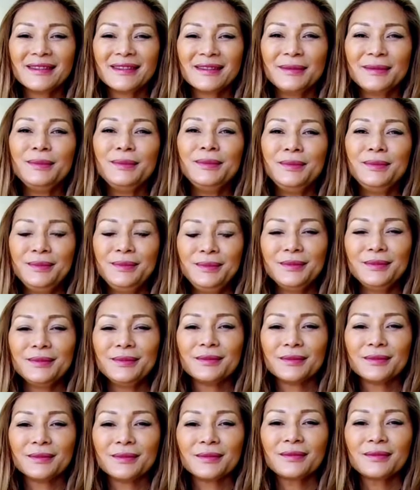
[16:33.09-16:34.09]

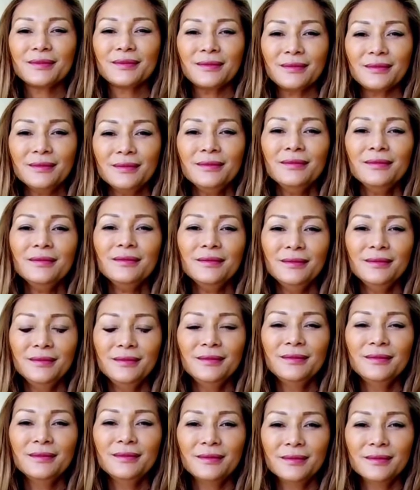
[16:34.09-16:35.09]

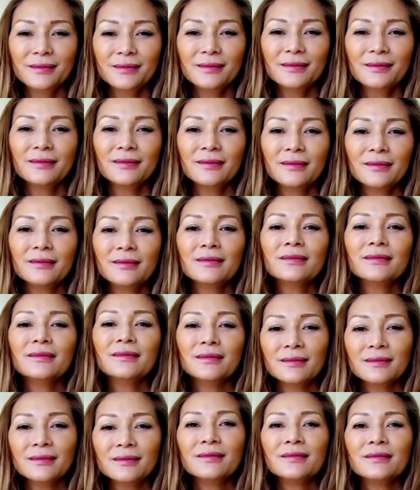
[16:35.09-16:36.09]

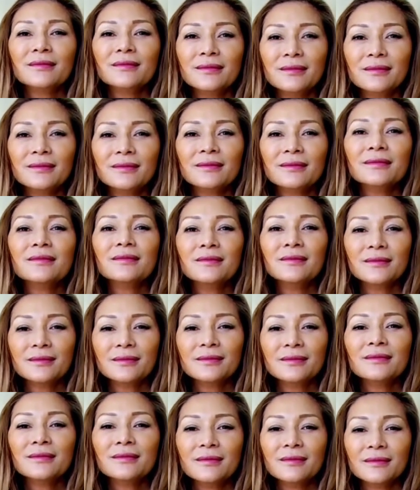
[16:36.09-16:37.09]

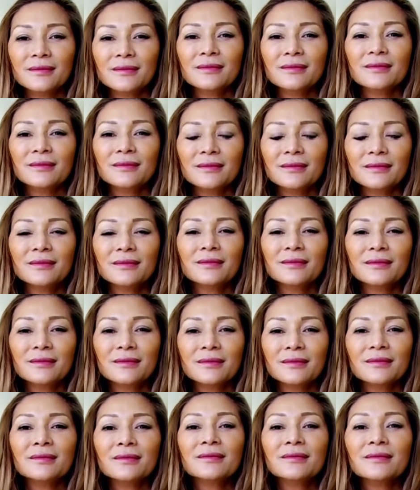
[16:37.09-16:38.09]

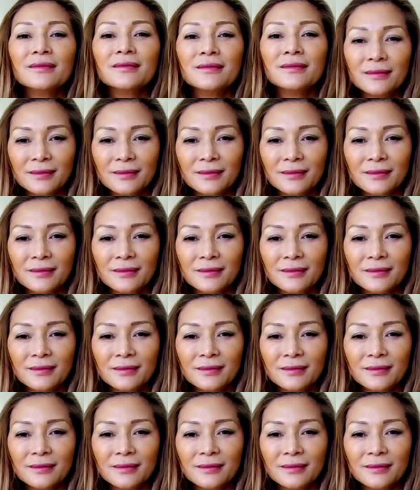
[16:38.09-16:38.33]
The person shown says nothing.